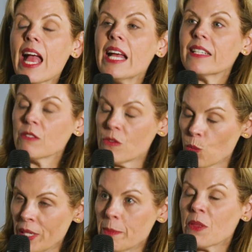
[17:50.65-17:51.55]
and
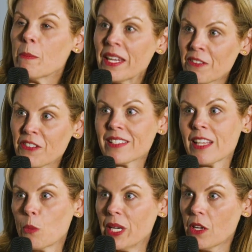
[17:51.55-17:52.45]
reap the benefits
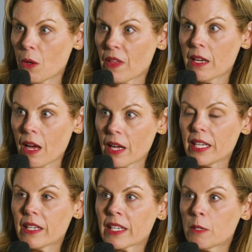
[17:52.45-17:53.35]
that we know that
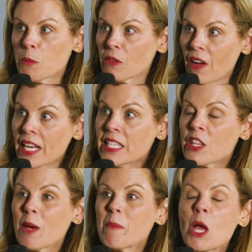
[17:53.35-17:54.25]
Nadia can provide to
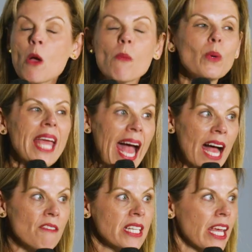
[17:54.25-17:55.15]
them. But we
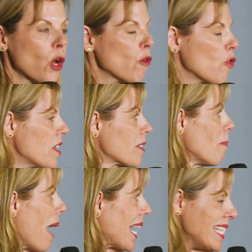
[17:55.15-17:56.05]
have to get over this
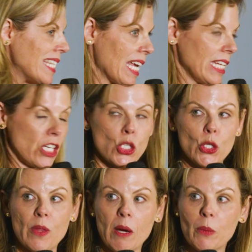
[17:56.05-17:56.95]
mindset
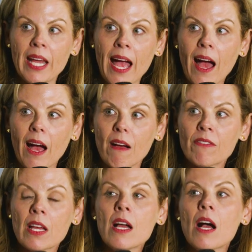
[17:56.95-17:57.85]
issue that we
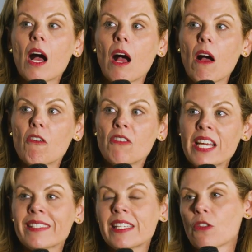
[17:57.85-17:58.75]
have of
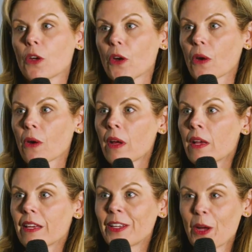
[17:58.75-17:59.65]
it's either,
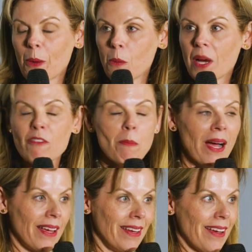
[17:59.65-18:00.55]
one of
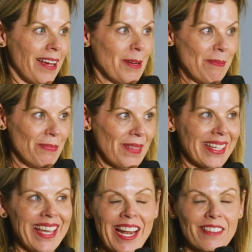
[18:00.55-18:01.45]
my,
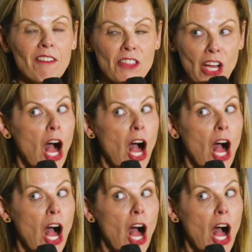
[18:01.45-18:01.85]
again, I love the